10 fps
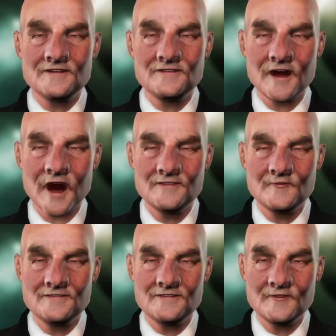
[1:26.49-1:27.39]
Apart
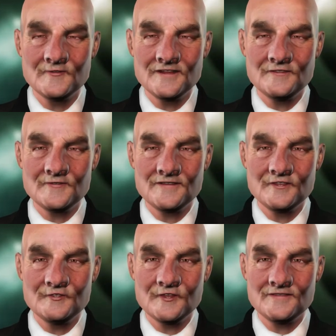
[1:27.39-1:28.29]
from alien
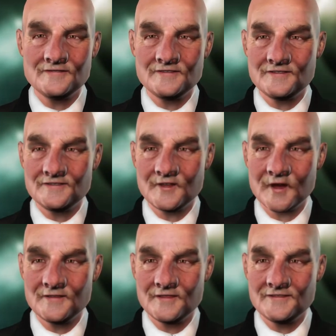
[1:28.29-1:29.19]
intervention, the
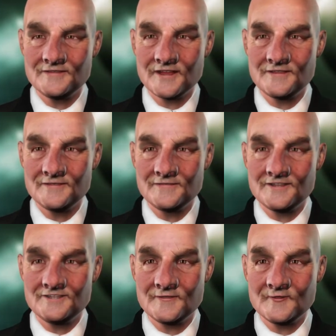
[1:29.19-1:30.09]
problem with many of
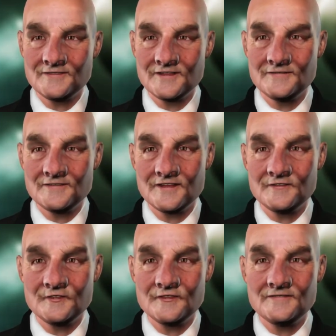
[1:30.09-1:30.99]
these theories by
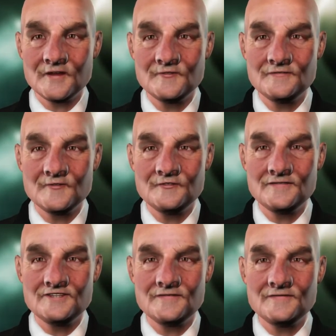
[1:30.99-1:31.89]

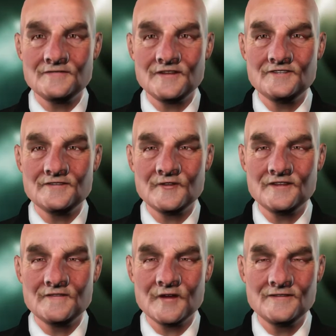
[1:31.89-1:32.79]
Egyptologists is
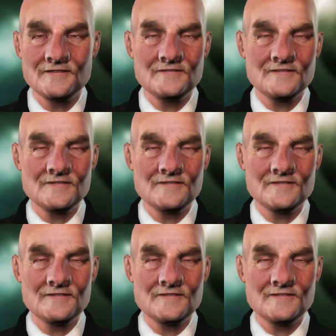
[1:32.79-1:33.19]
threefold.